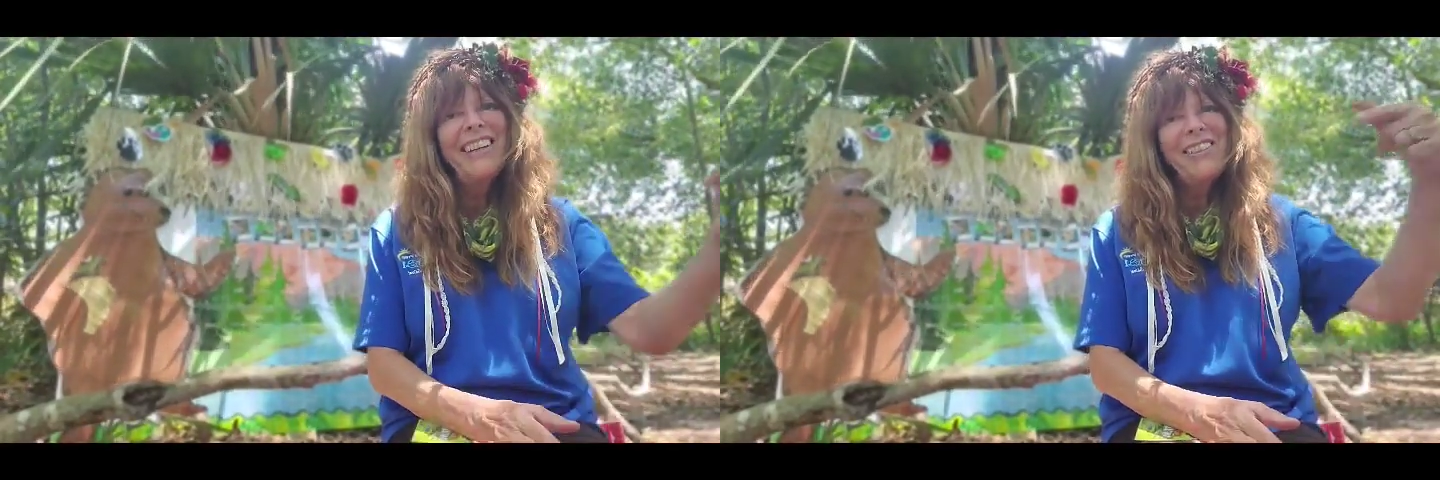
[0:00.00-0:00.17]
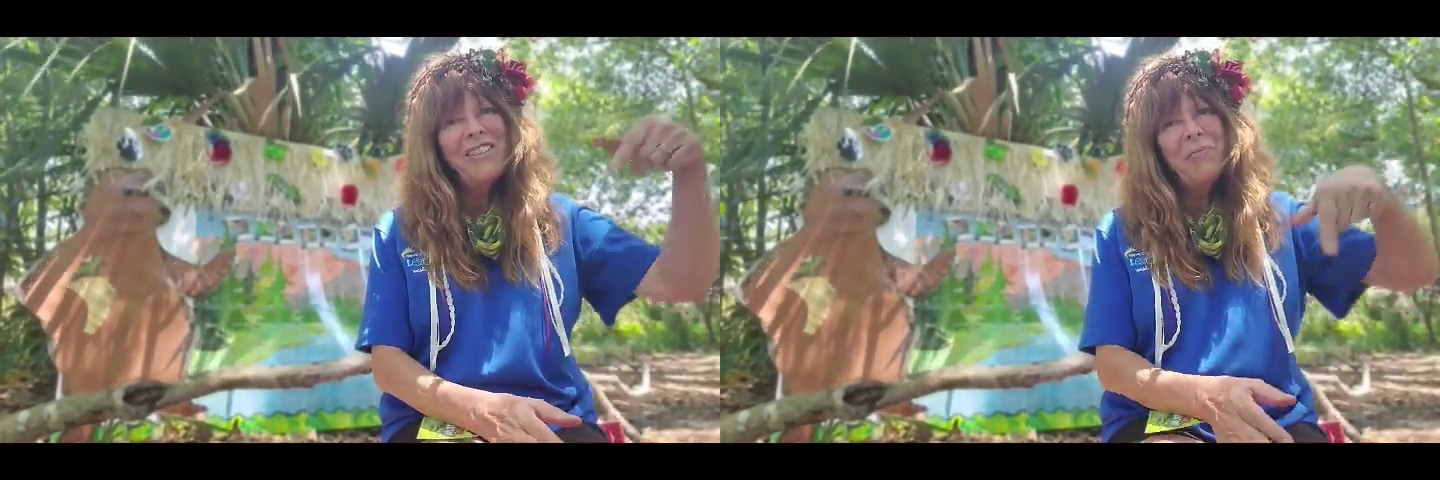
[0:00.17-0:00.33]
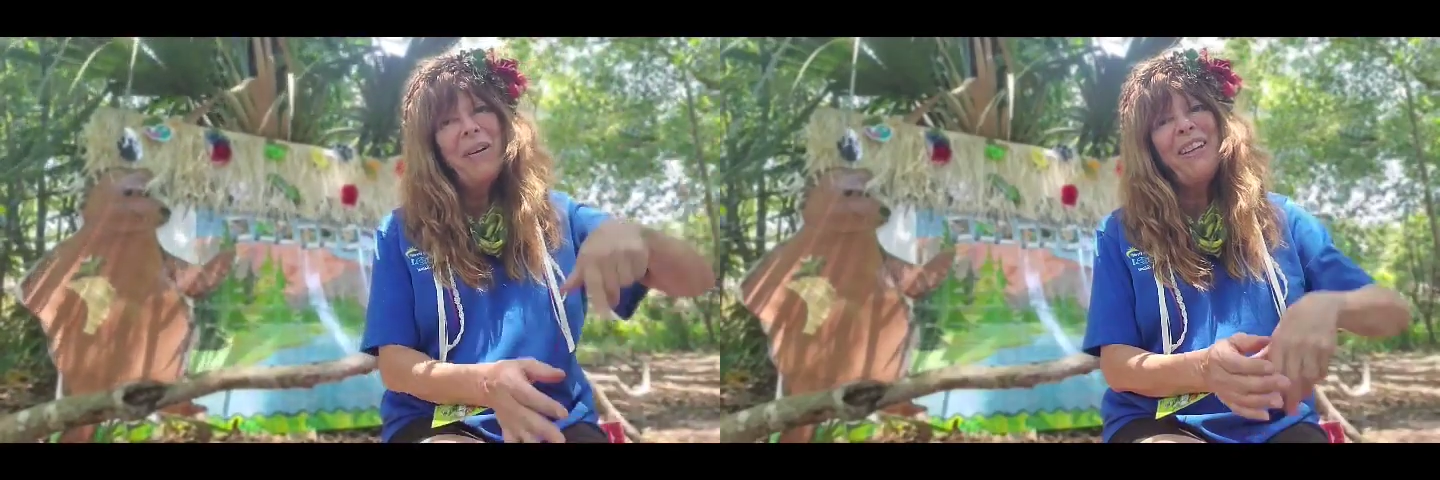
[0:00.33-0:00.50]

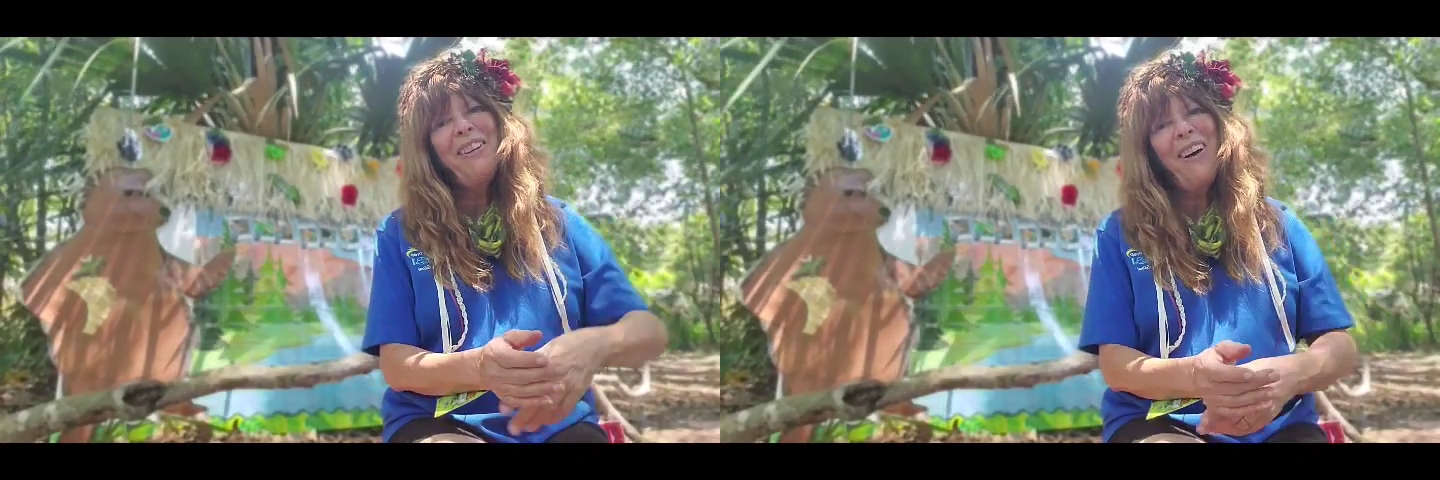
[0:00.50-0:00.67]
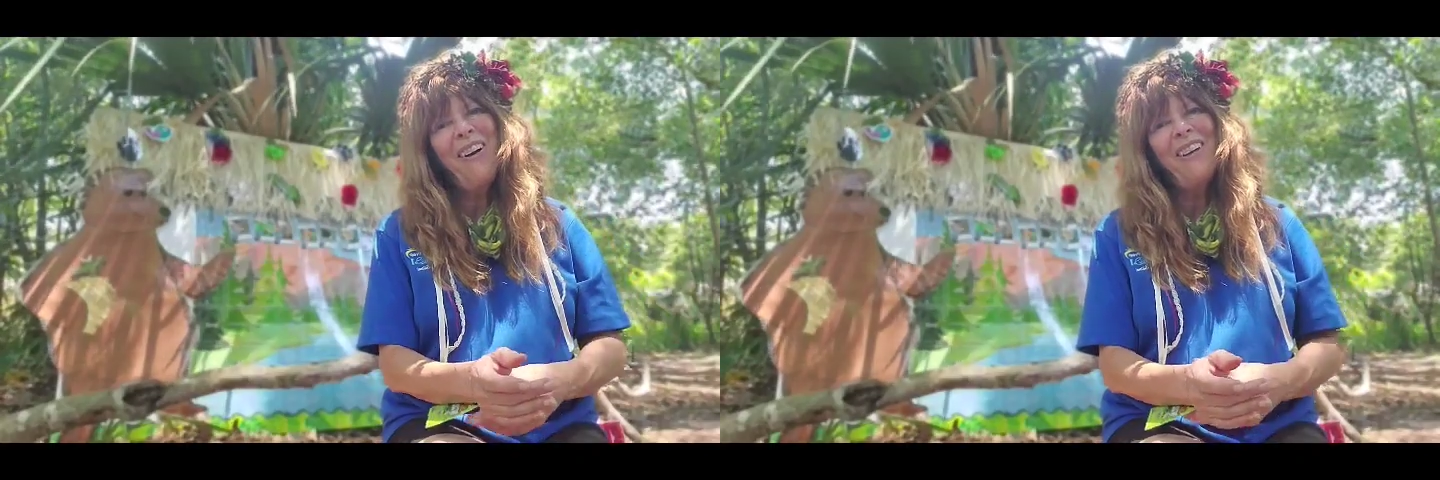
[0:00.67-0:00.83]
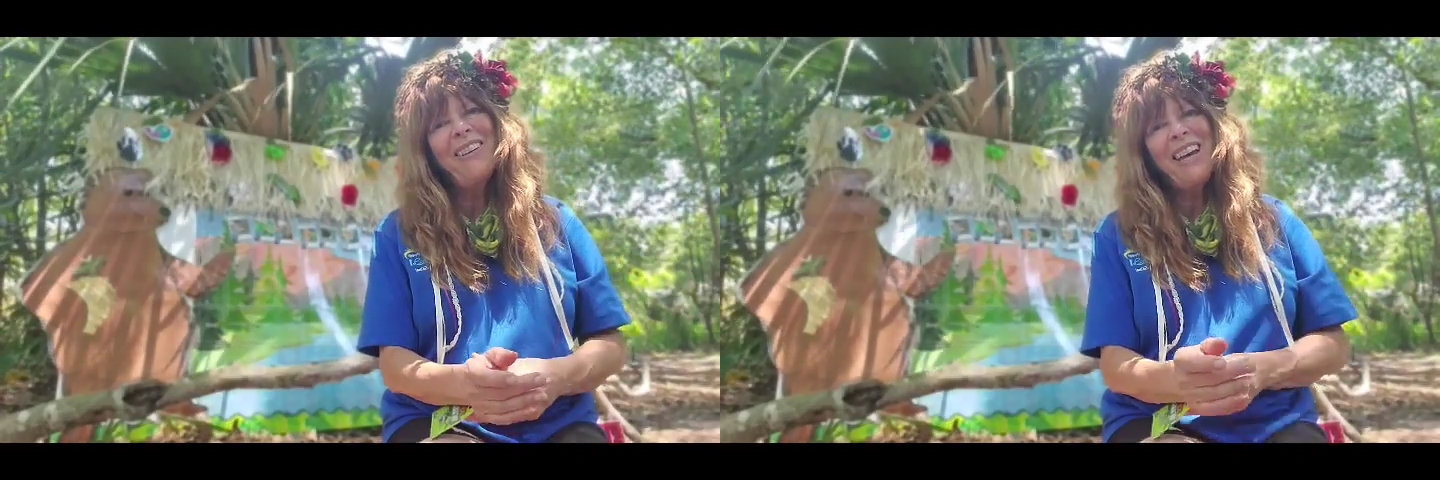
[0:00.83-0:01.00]
to my
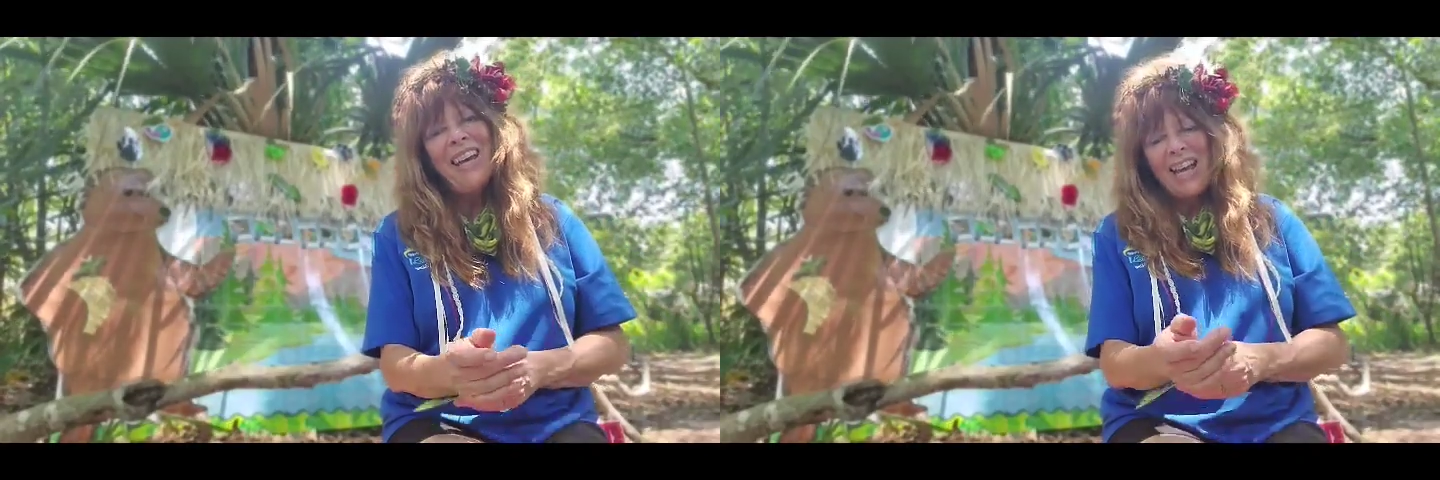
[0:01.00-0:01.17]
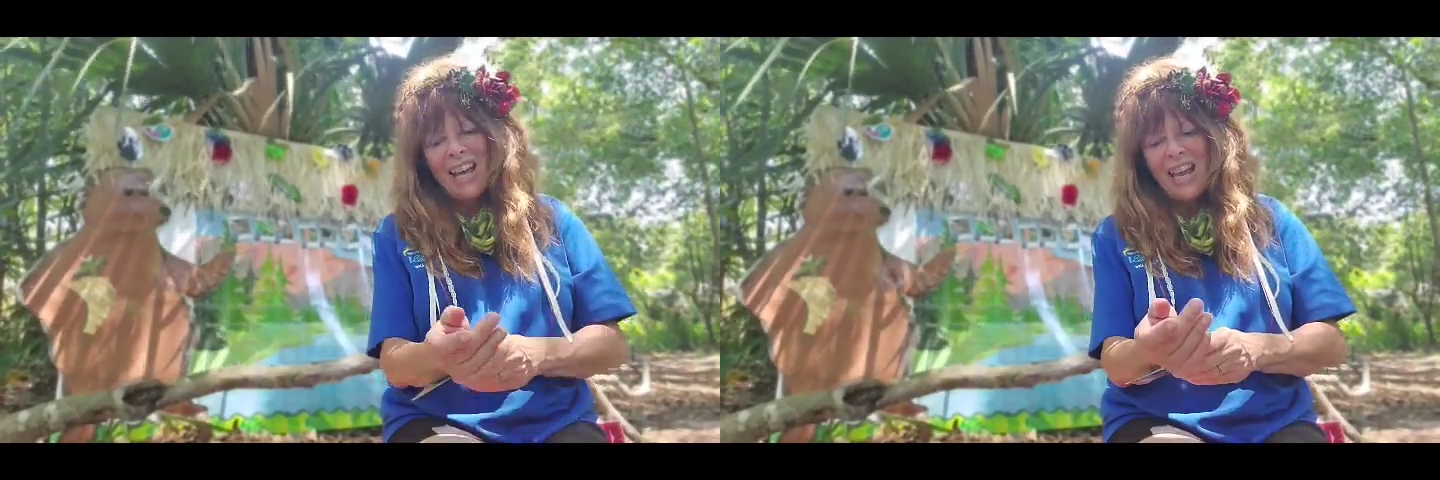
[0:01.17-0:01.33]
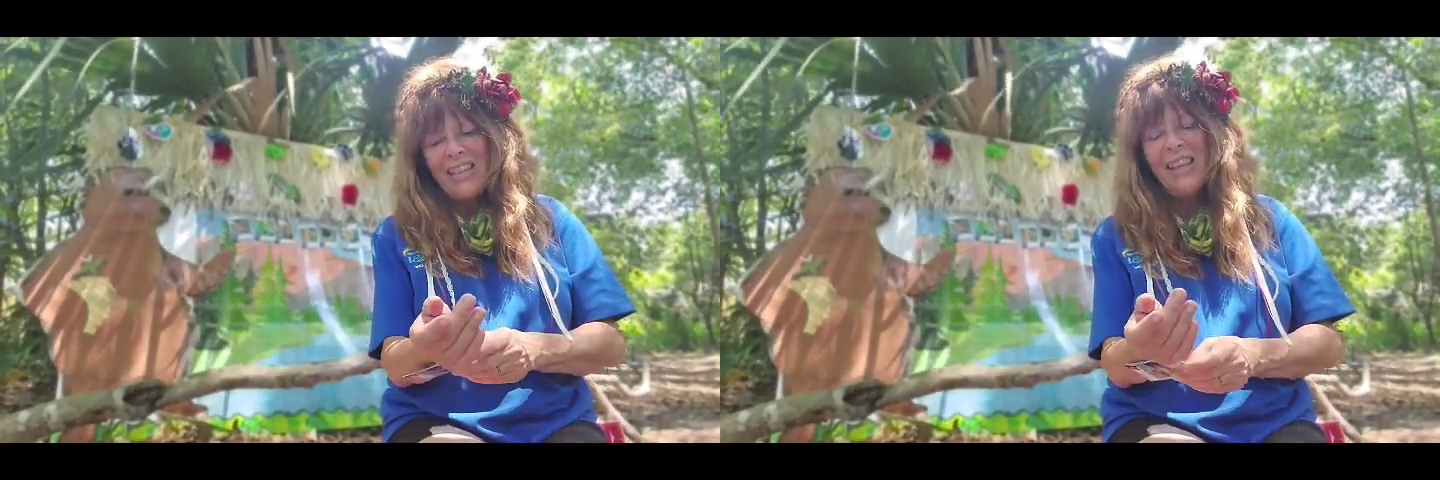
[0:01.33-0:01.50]
yard
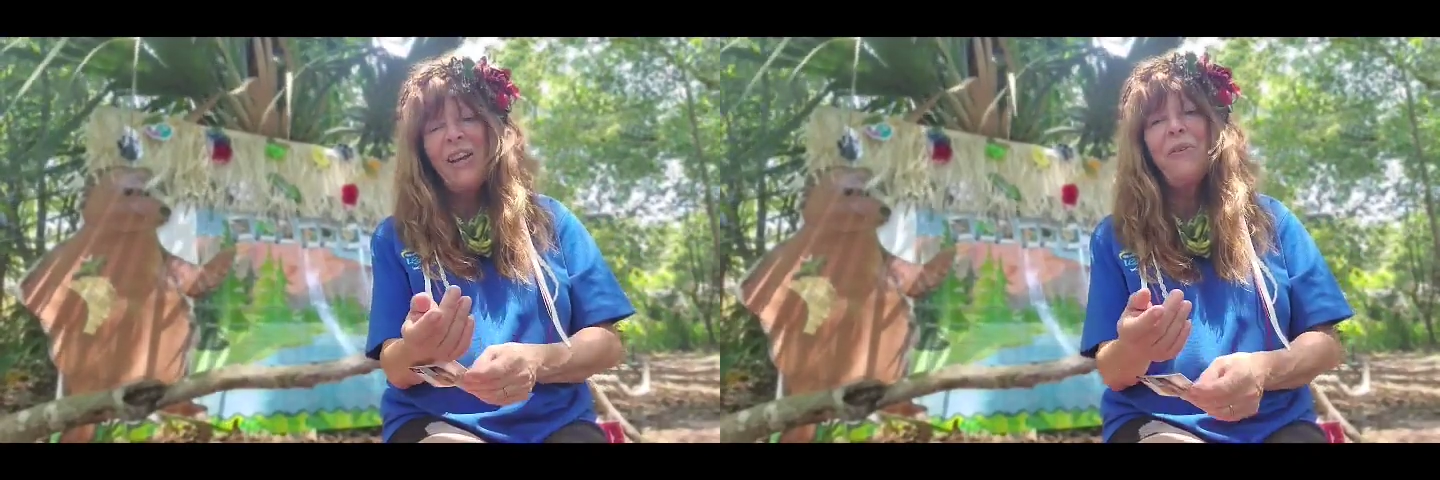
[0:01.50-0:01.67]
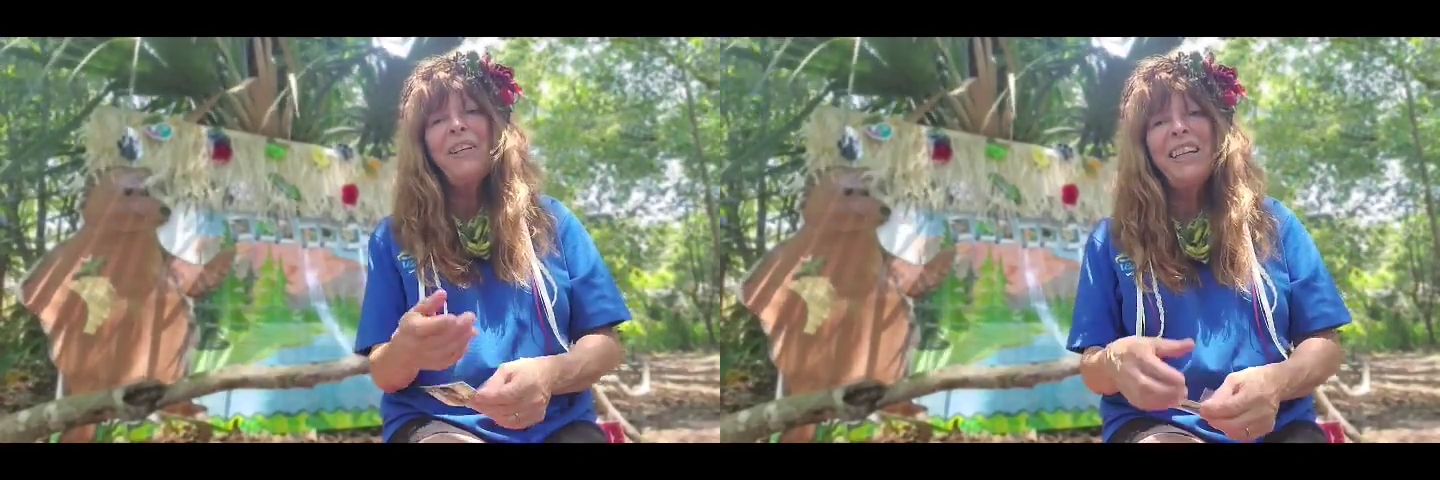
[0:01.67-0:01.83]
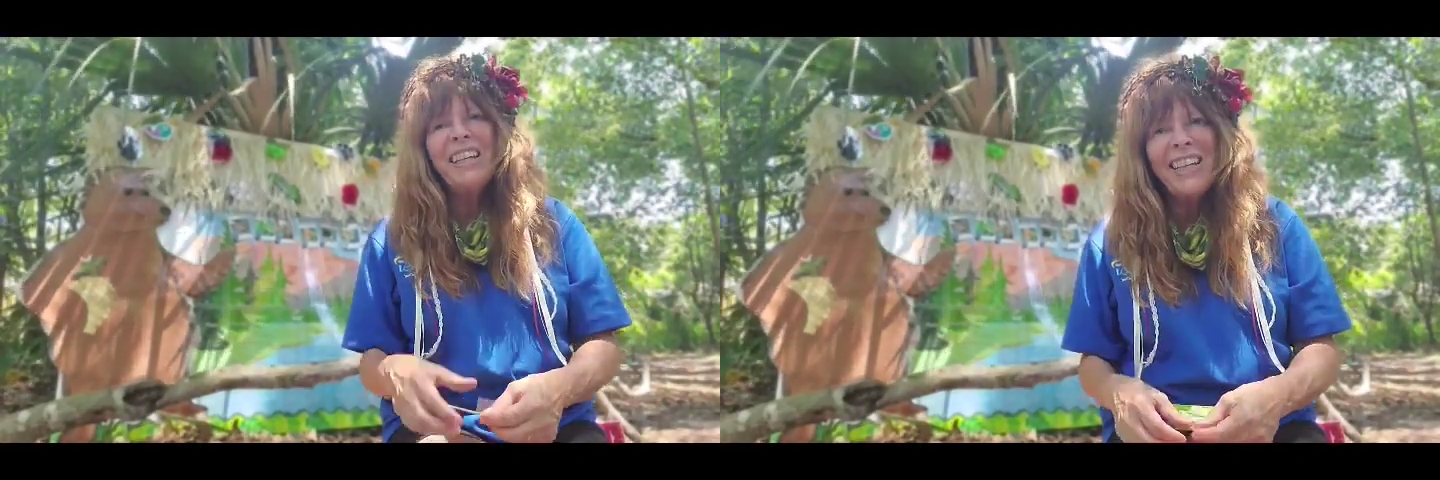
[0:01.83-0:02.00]
and they
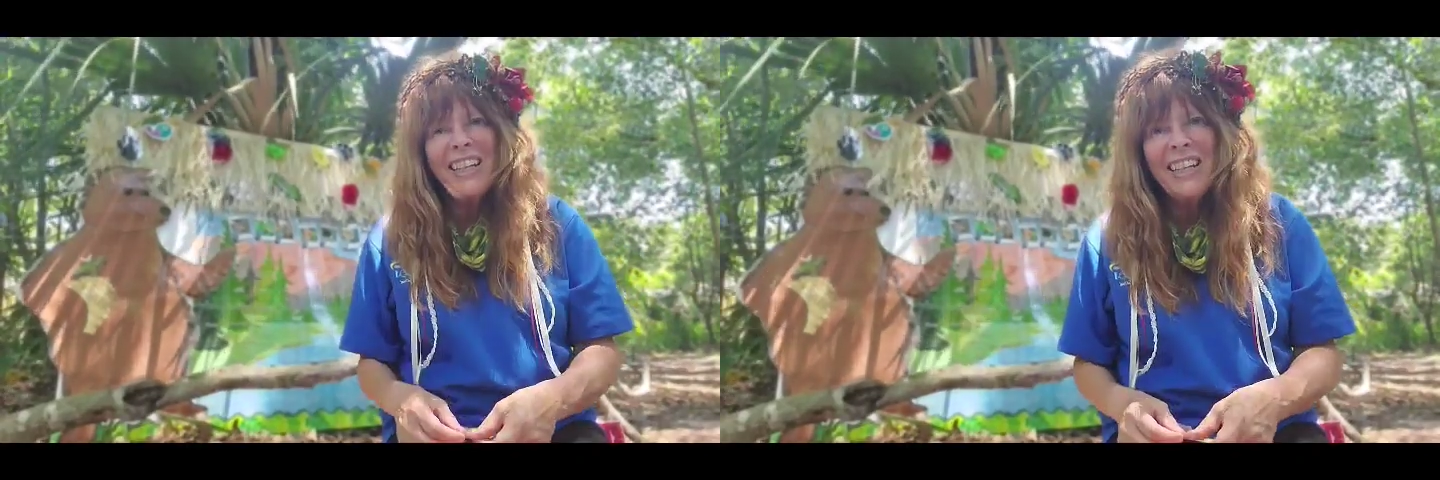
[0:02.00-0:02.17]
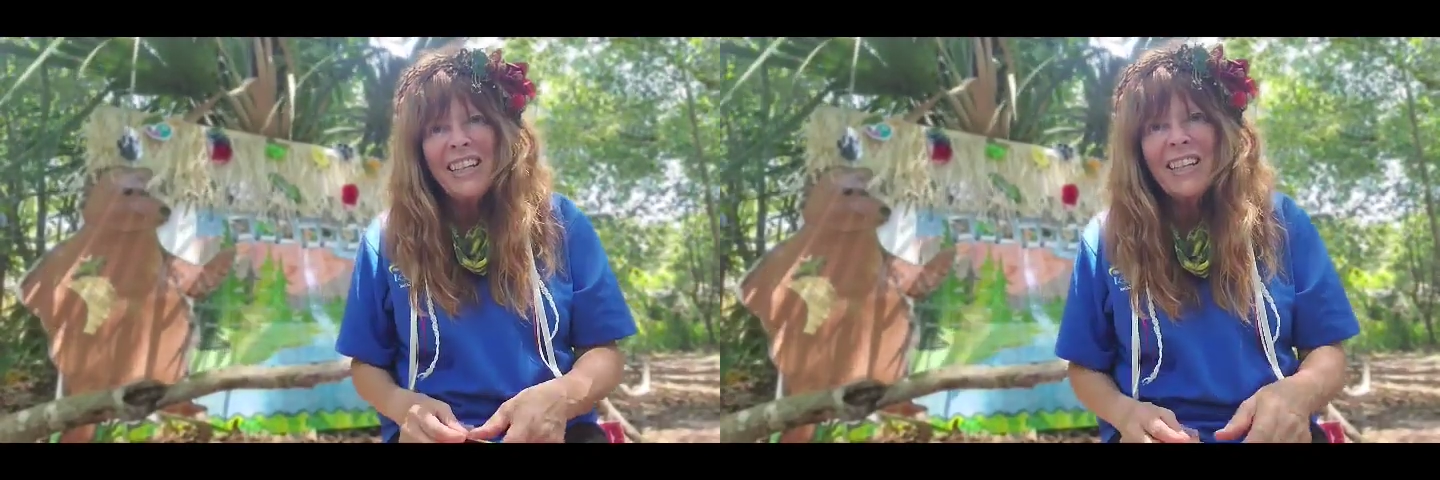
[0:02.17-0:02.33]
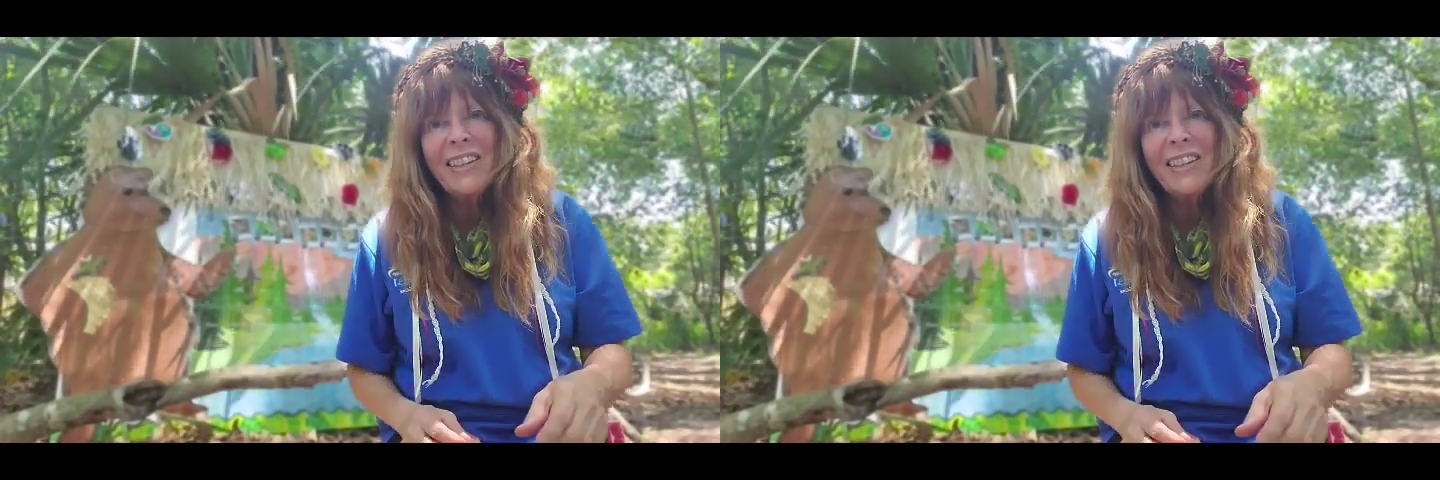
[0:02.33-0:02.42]
would eat